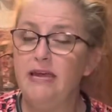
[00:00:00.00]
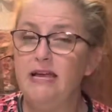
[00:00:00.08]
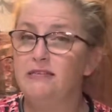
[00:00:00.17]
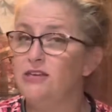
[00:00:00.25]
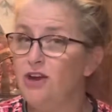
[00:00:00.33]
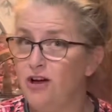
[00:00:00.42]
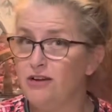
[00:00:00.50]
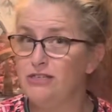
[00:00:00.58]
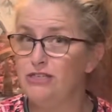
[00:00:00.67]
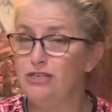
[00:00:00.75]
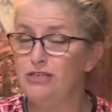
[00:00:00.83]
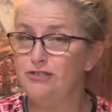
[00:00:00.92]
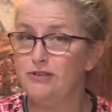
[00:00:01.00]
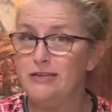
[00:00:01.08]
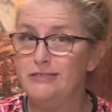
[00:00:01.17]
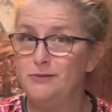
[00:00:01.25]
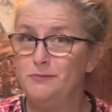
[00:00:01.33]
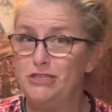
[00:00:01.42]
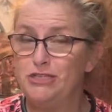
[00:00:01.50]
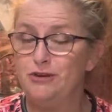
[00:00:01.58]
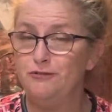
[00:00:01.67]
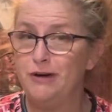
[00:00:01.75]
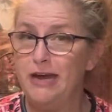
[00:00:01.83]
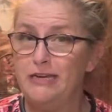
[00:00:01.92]
has an oxygen
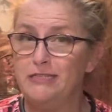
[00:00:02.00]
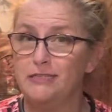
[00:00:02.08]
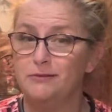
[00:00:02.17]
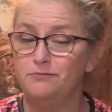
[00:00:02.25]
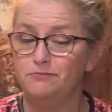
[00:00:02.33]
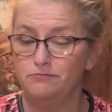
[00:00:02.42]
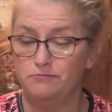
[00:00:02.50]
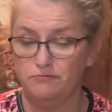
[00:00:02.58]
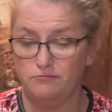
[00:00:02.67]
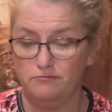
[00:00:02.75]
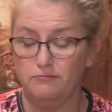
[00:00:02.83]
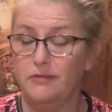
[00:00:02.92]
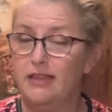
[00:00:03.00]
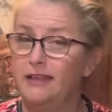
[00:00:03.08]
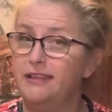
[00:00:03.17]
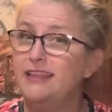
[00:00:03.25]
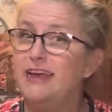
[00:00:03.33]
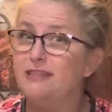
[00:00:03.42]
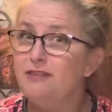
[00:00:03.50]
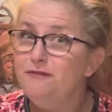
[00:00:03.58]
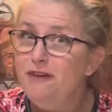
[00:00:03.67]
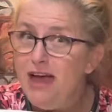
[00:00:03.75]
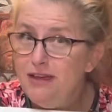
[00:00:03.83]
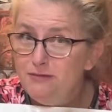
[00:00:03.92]
transmission rate like the
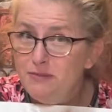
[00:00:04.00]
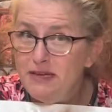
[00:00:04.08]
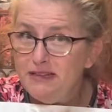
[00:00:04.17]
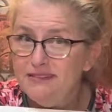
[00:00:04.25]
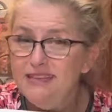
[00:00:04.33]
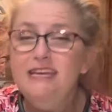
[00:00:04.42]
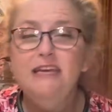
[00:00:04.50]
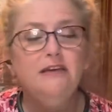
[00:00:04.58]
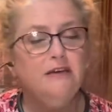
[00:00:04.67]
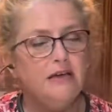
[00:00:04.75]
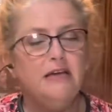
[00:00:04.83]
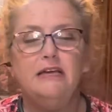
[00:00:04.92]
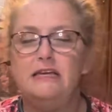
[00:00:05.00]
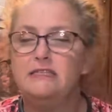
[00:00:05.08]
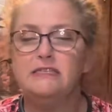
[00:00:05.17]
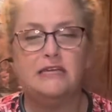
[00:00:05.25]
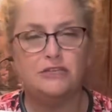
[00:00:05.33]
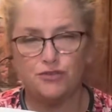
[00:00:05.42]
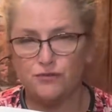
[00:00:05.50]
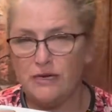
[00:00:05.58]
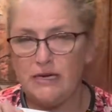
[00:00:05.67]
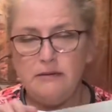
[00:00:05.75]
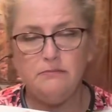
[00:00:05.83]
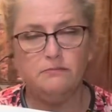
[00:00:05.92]
5 mil, a
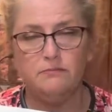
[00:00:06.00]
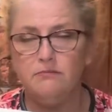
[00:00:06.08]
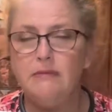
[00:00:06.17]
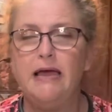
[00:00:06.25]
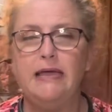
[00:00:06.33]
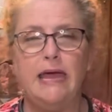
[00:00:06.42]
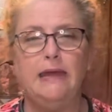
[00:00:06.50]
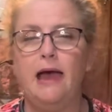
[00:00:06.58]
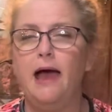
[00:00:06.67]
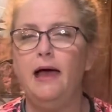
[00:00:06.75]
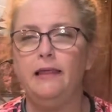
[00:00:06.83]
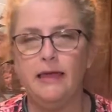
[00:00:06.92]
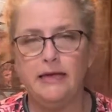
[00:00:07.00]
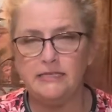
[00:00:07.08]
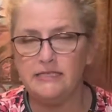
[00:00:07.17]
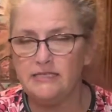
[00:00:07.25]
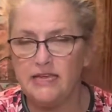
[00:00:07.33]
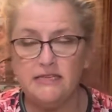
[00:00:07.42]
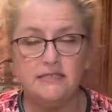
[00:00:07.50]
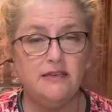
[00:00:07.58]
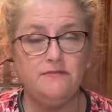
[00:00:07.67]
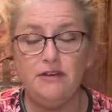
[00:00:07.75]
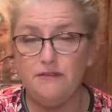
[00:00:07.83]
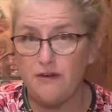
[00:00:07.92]
century. Again, I like to say
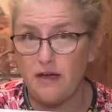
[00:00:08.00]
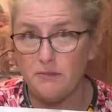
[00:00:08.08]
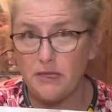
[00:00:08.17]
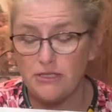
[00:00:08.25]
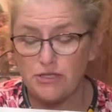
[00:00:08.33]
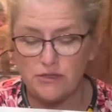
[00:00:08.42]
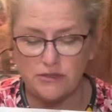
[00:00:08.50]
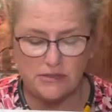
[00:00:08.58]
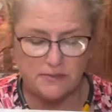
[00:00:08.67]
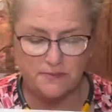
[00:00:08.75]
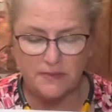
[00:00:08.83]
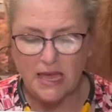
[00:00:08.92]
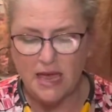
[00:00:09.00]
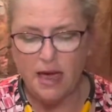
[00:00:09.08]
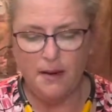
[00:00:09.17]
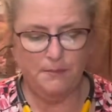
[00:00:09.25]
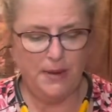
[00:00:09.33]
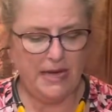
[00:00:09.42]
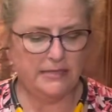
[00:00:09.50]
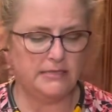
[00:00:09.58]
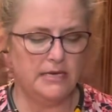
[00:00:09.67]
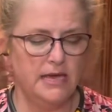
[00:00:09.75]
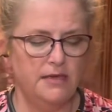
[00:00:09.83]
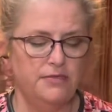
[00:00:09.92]
75 plus years. But
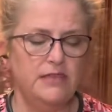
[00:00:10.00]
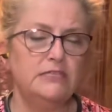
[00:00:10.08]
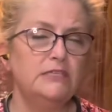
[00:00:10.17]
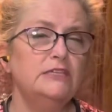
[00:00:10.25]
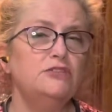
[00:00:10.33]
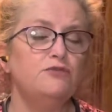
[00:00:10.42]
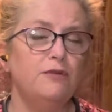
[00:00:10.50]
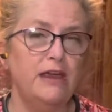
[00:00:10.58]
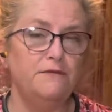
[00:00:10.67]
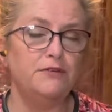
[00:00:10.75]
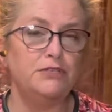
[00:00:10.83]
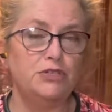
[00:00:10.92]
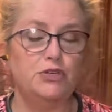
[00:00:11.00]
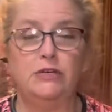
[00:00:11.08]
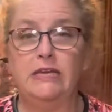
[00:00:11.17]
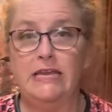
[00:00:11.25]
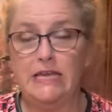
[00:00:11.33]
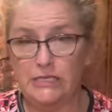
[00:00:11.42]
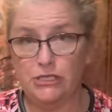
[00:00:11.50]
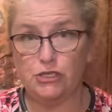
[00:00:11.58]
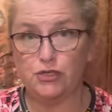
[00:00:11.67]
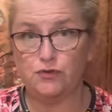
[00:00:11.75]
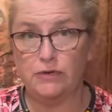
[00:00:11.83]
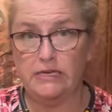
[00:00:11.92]
this is great for certain
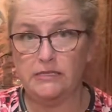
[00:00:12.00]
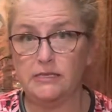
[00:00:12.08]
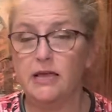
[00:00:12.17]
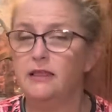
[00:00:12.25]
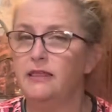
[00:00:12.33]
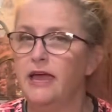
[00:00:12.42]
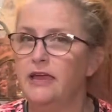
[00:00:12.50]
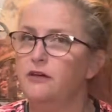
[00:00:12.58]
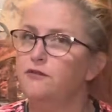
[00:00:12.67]
industries like